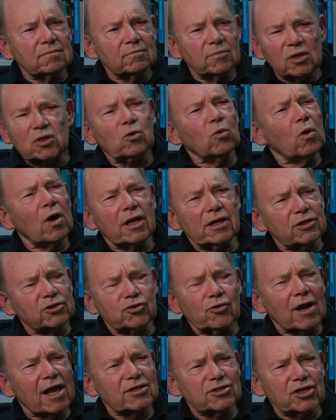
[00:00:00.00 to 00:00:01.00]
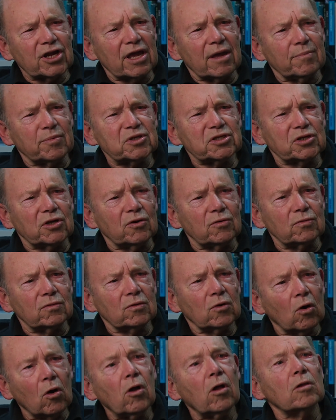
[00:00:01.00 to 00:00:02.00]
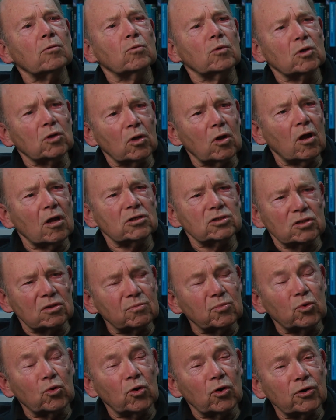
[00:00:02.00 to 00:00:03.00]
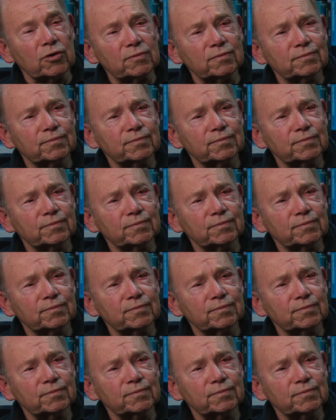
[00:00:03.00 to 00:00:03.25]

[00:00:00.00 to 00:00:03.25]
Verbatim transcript: but quite a tragic episode. All were lost aboard.